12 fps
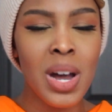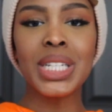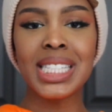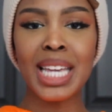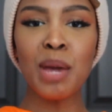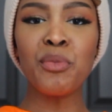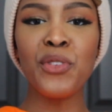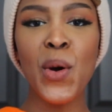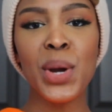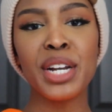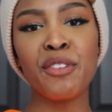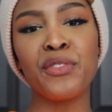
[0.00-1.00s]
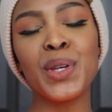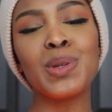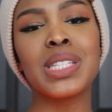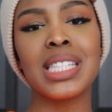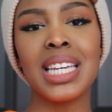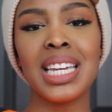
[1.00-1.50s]
We skip forward a
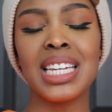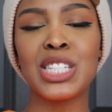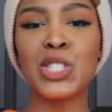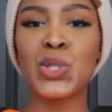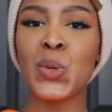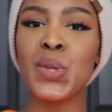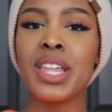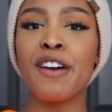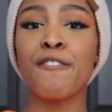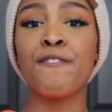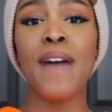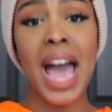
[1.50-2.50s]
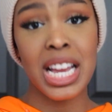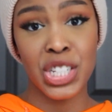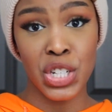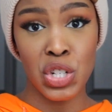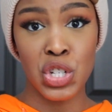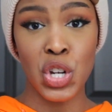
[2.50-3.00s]
few scenes to the
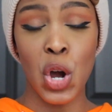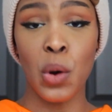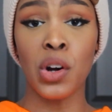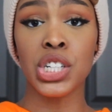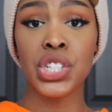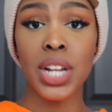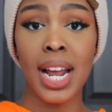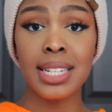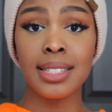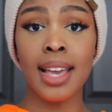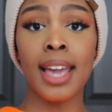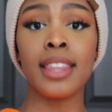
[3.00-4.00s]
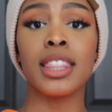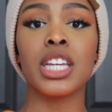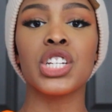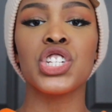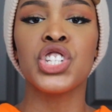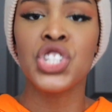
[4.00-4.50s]
fashion show, or should I say
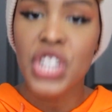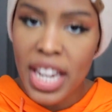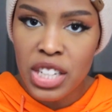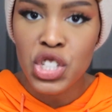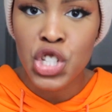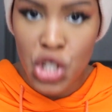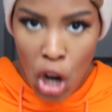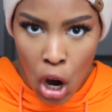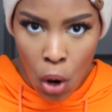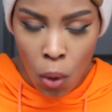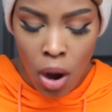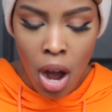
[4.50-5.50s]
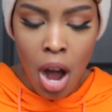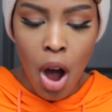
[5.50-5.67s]
the shit show.